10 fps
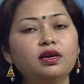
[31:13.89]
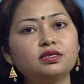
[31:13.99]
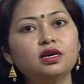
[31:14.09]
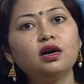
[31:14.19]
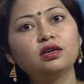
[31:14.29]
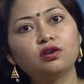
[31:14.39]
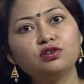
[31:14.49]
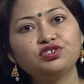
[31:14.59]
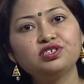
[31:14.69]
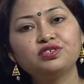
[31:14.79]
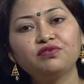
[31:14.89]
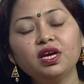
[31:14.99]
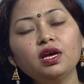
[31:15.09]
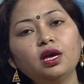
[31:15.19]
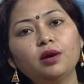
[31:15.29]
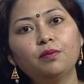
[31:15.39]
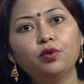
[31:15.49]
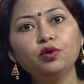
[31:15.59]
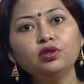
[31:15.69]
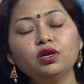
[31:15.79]
as an unconscious way
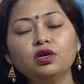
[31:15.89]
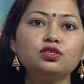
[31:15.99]
both.